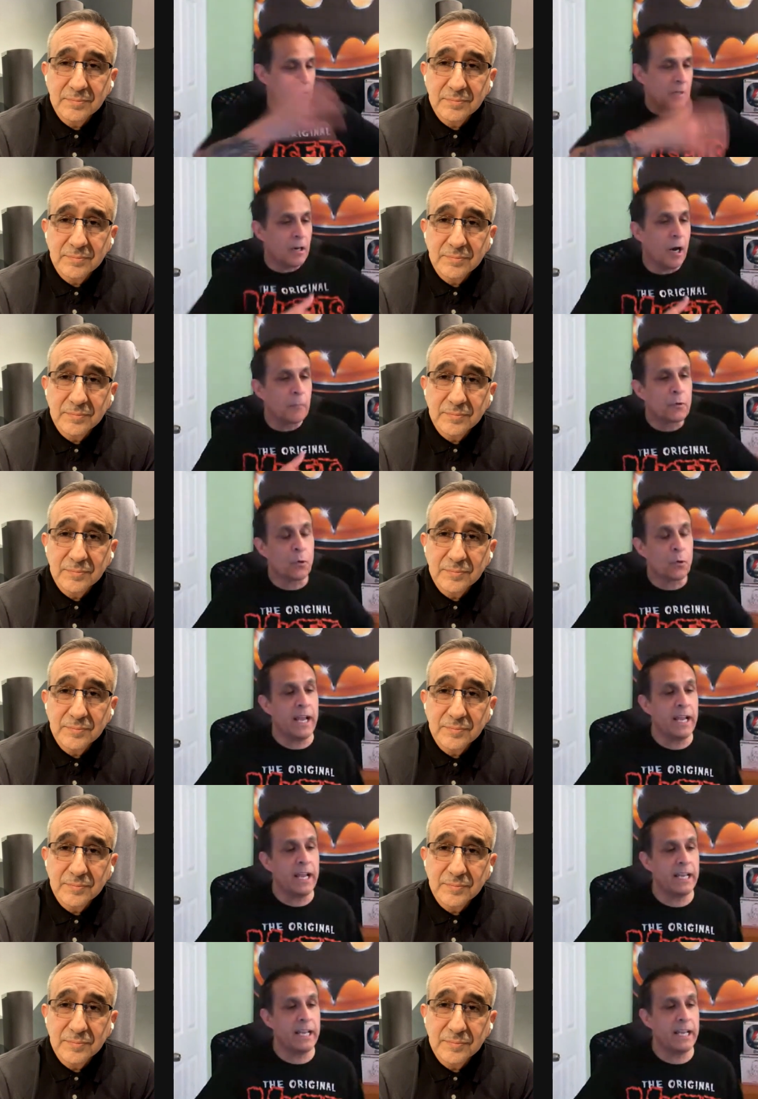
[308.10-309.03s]

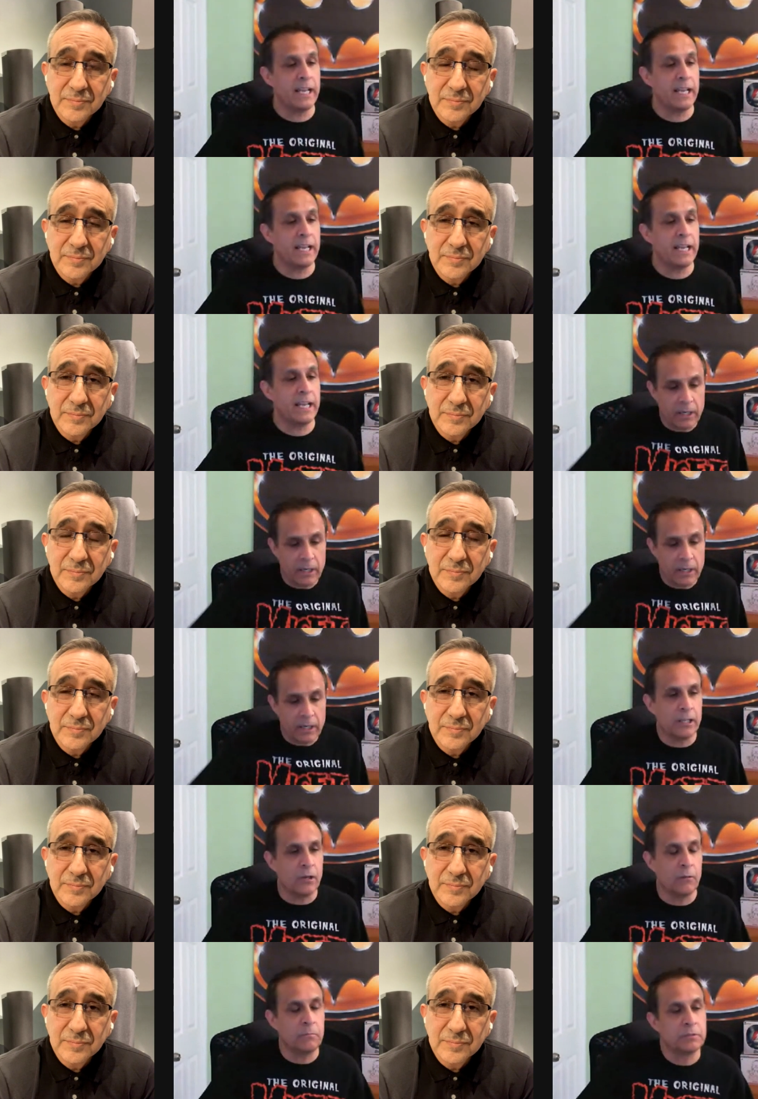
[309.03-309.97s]
Speaker 1: upgrade and they want to
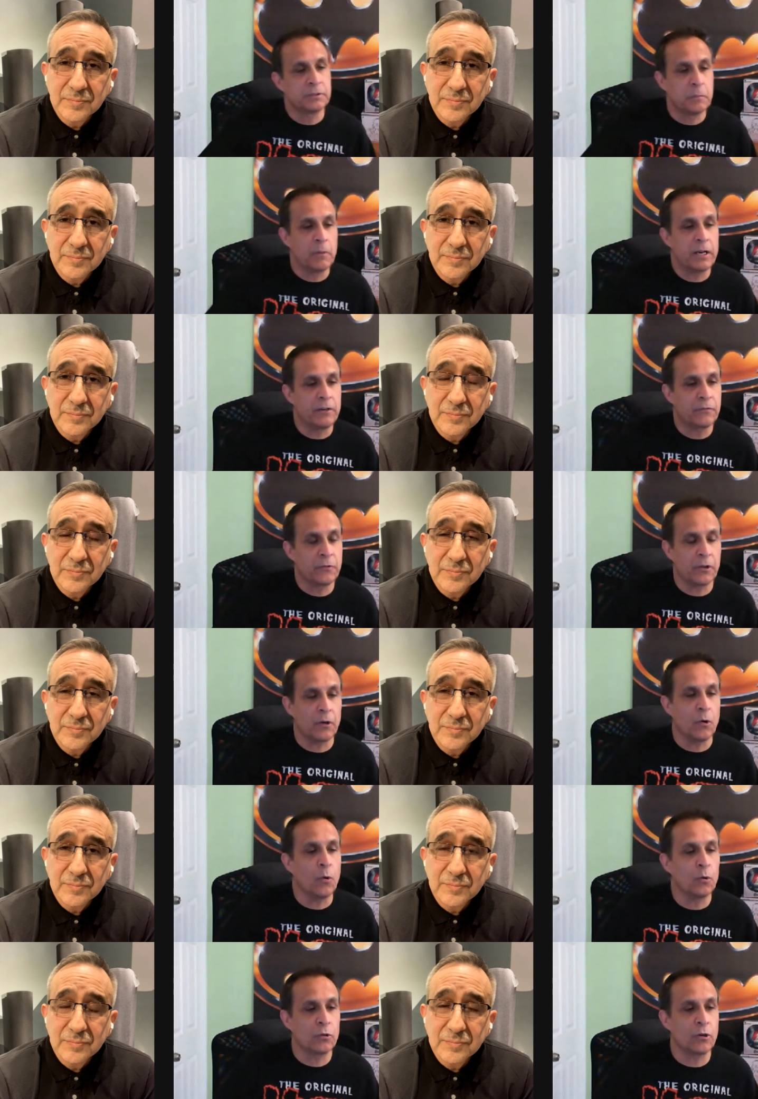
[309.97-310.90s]
get you know some money for
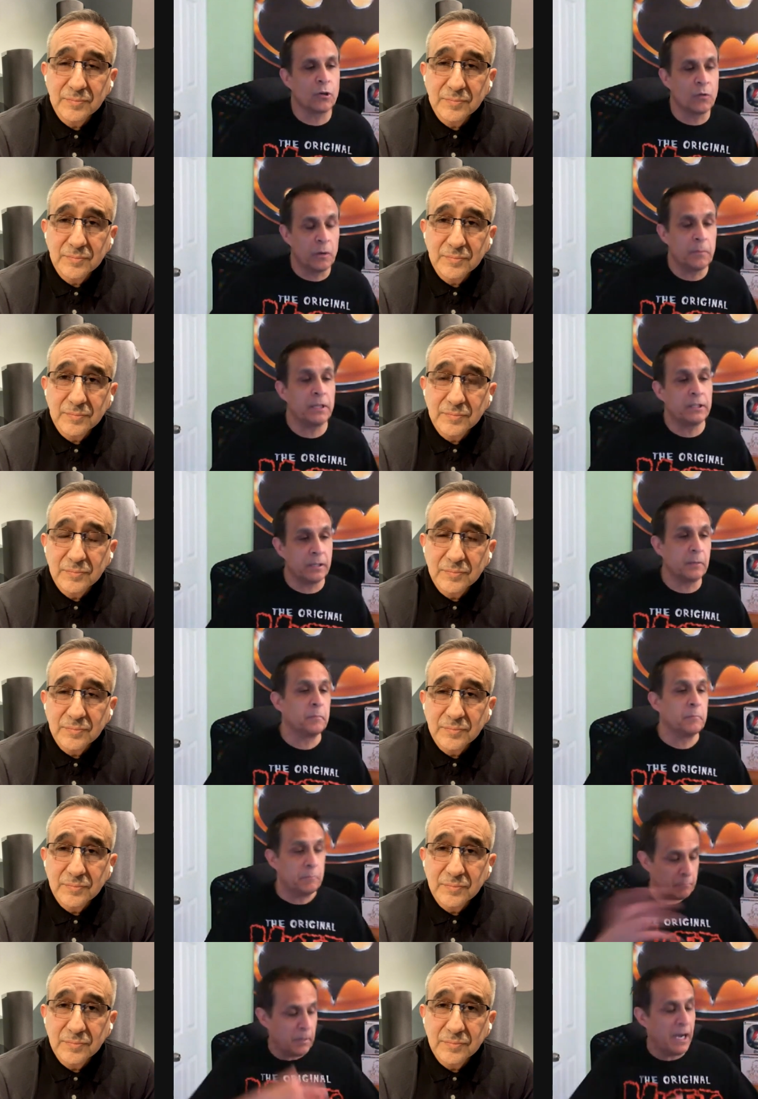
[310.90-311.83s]
their older equipment
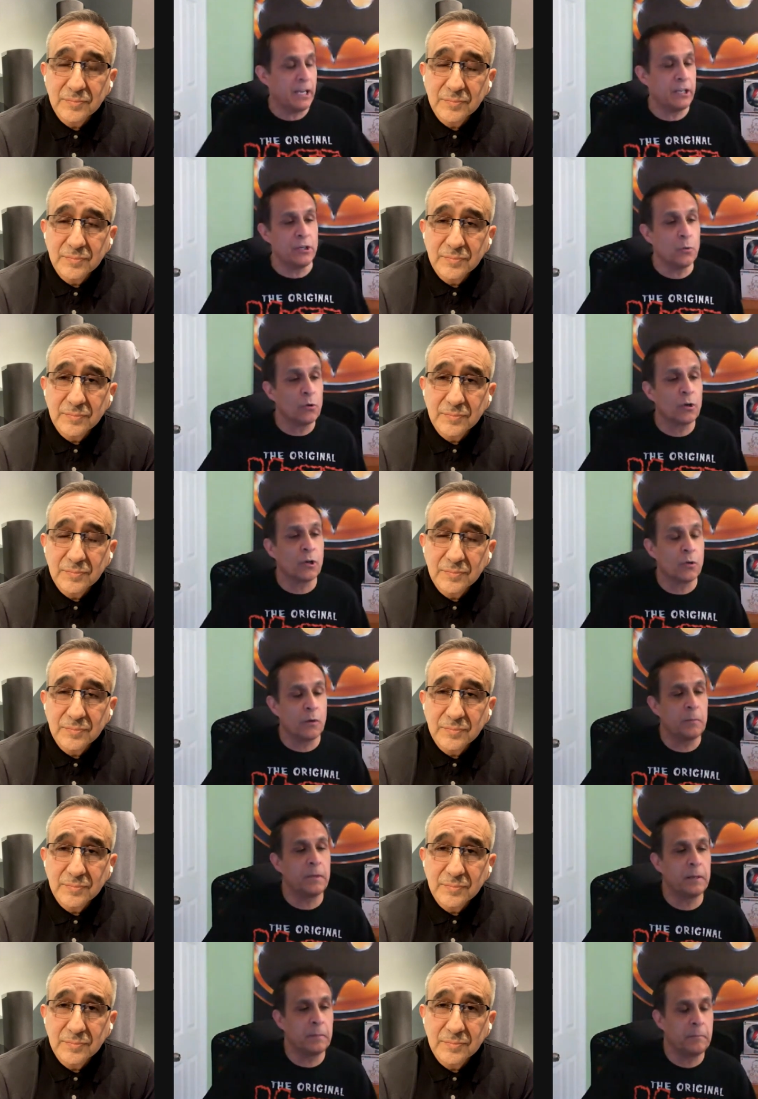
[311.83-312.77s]
to buy newer
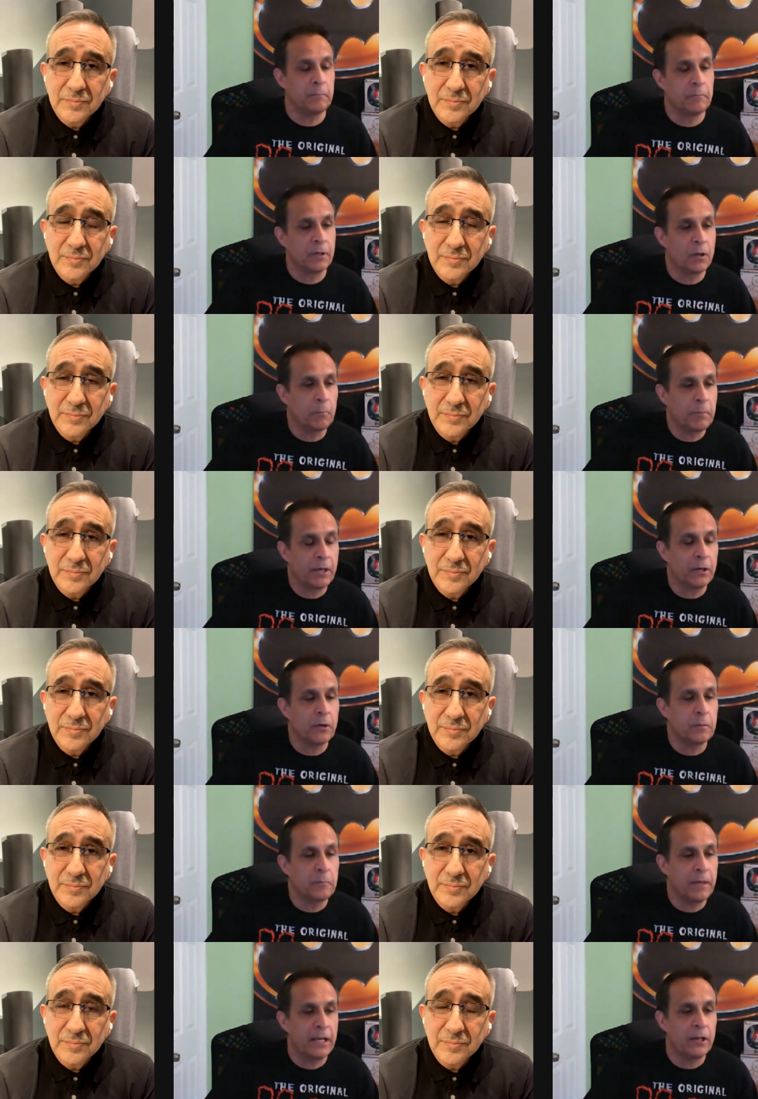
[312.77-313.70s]
equipment and bigger
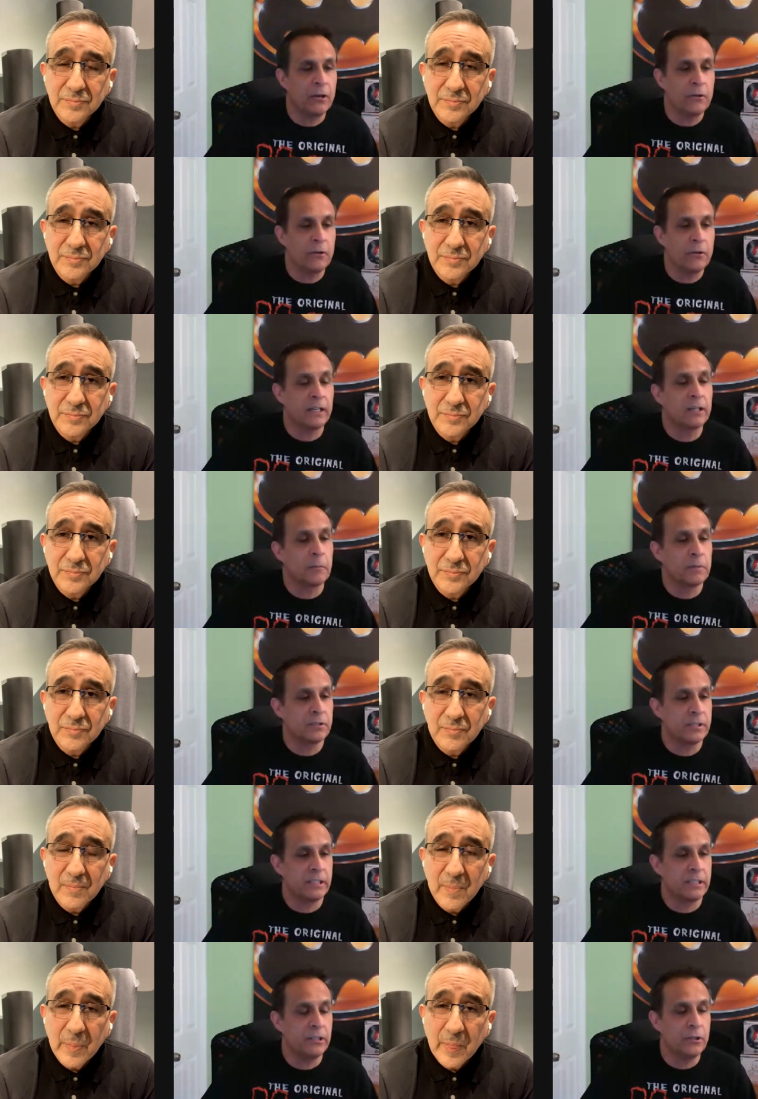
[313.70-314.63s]
and better and then come to
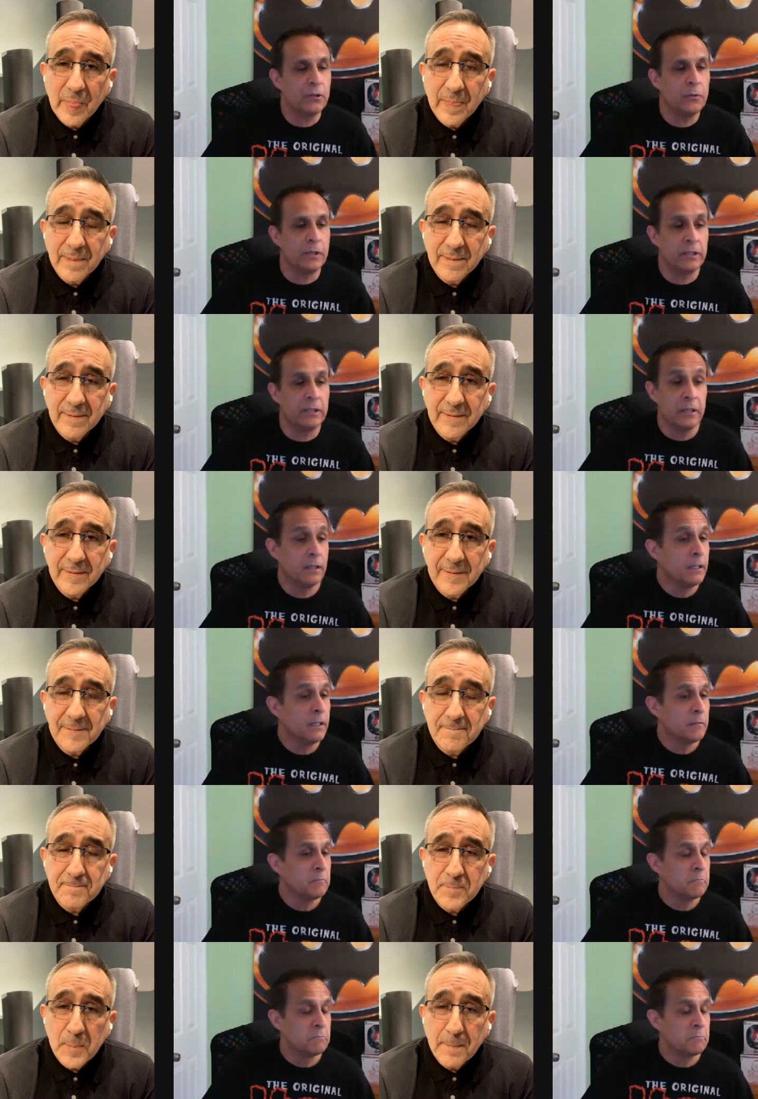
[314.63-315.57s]
see you and
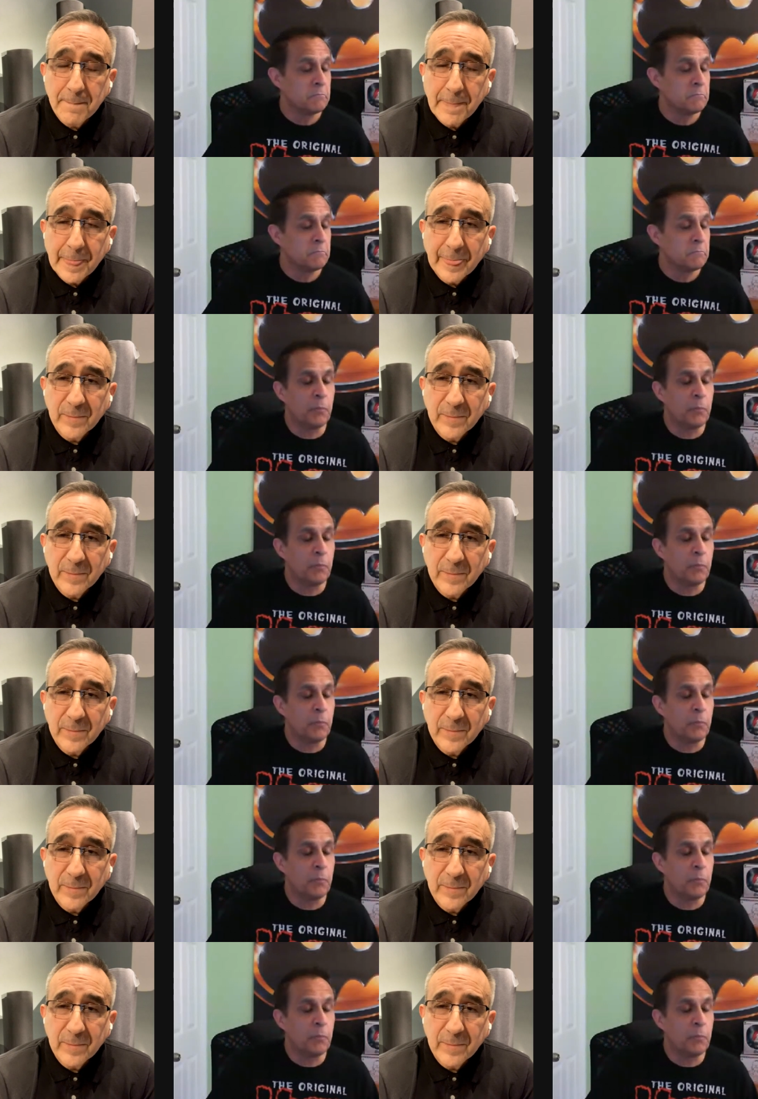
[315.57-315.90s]
do